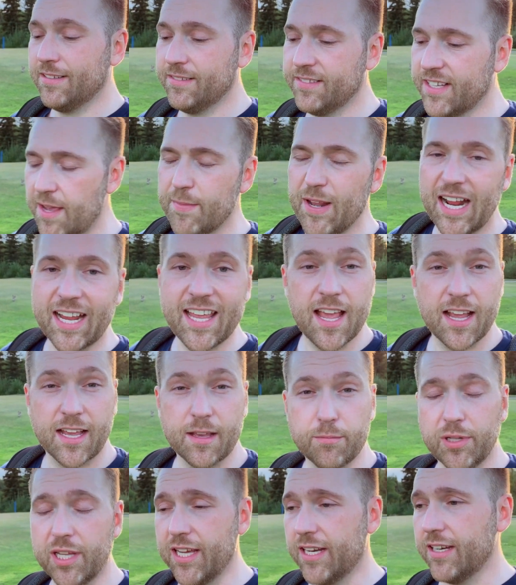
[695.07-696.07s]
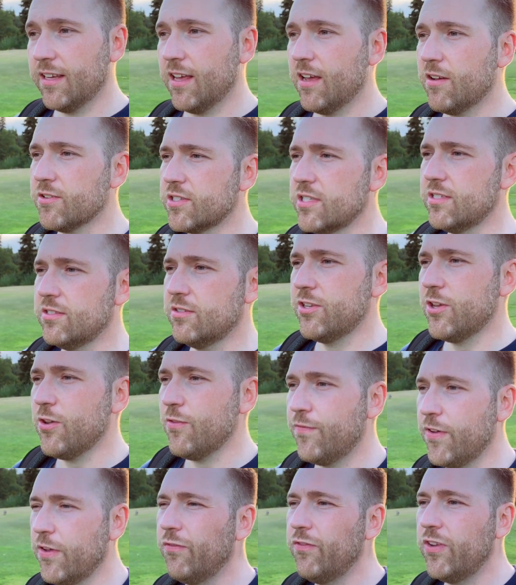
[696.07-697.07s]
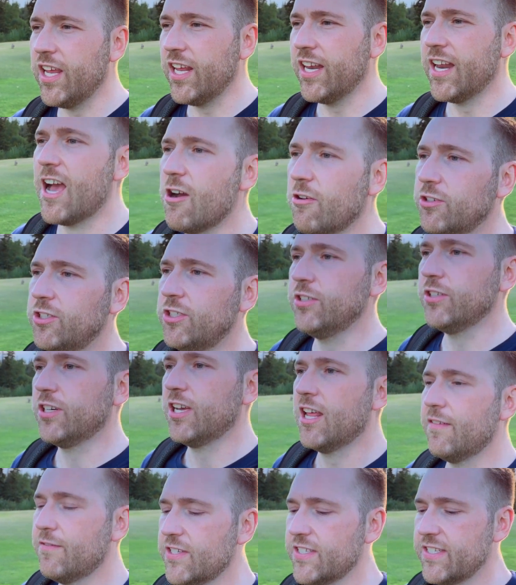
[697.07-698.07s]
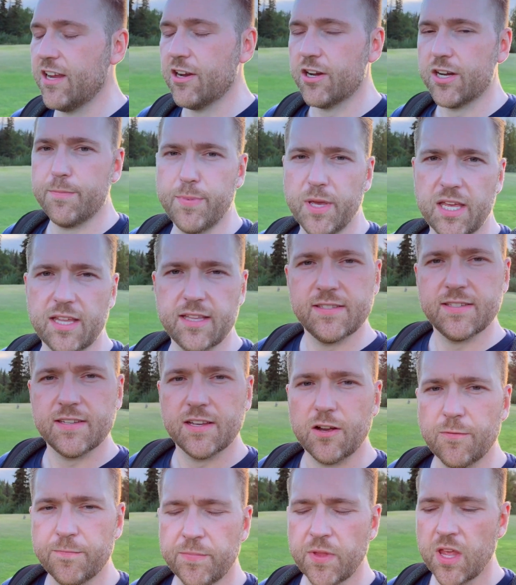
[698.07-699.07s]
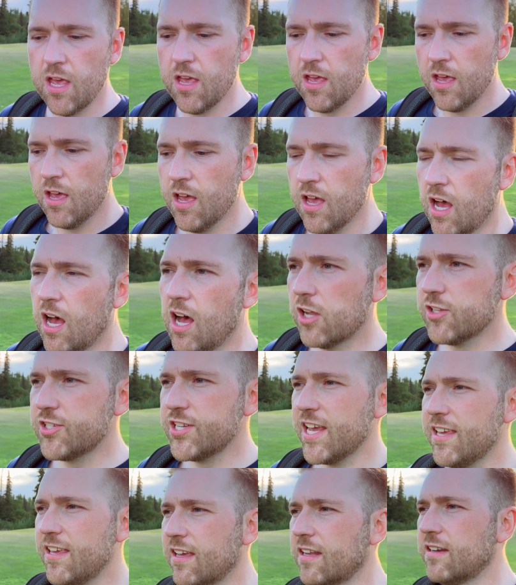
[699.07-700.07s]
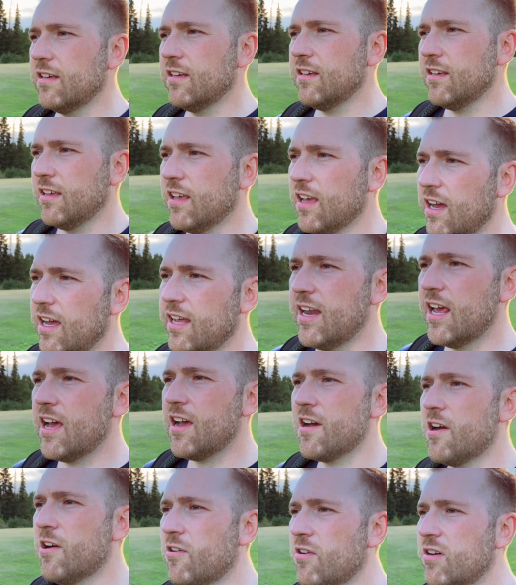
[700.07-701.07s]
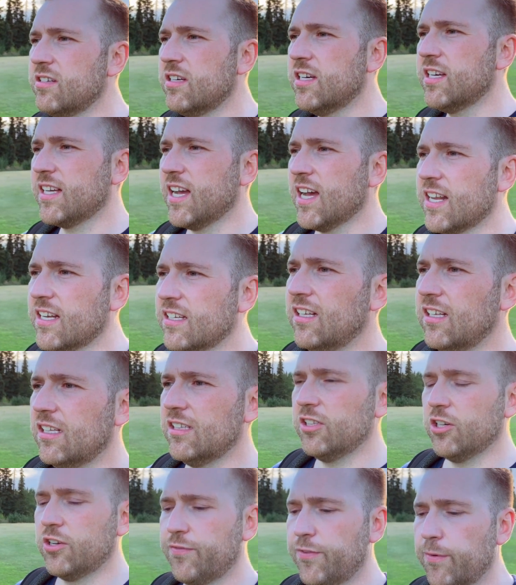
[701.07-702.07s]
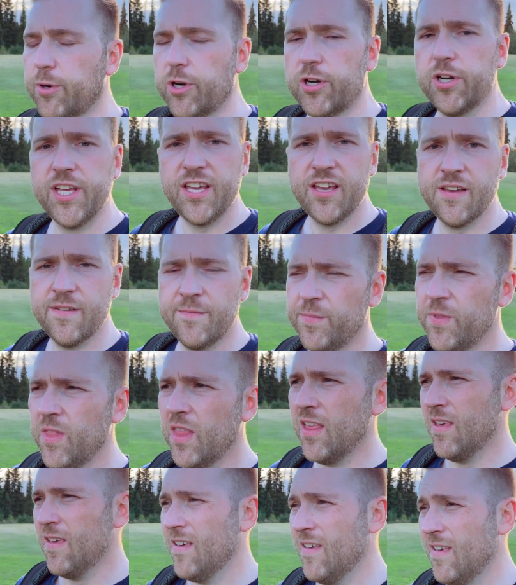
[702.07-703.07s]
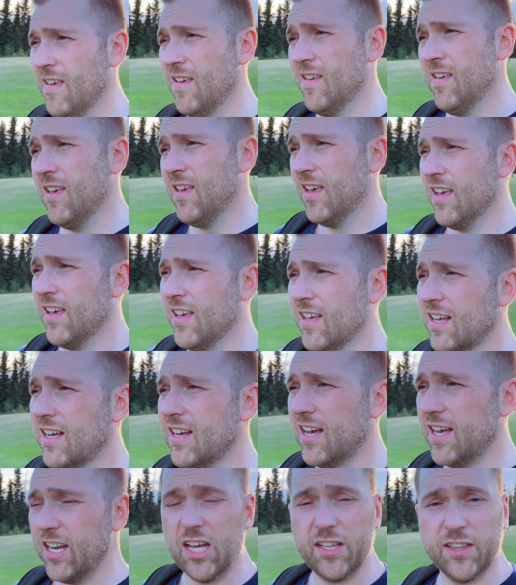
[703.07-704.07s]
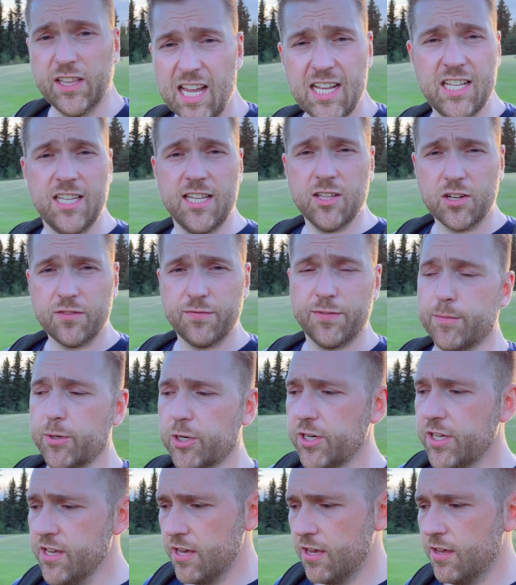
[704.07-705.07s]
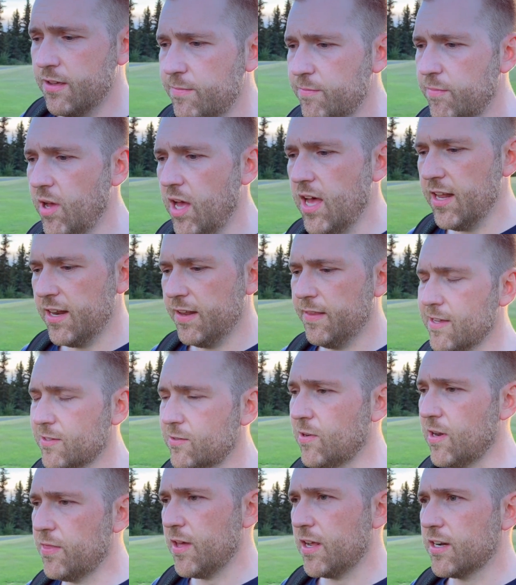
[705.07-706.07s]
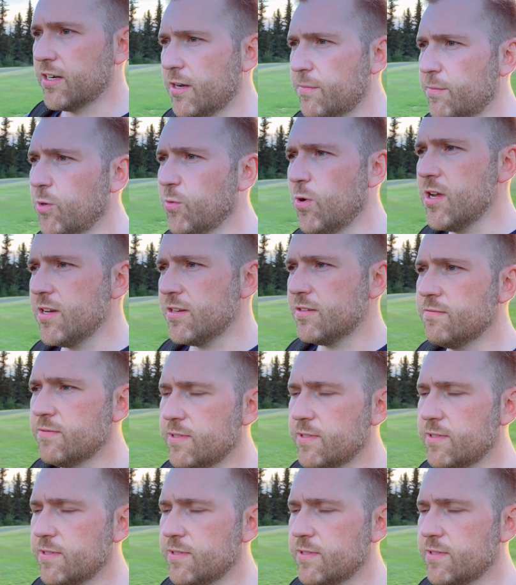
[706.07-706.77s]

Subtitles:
I mean, I can't complain. I was 215 out to kind of a scary pin, so I'll take it. Now I gotta look for birdie, an unlikely look for birdie, but that's what I thought on number one.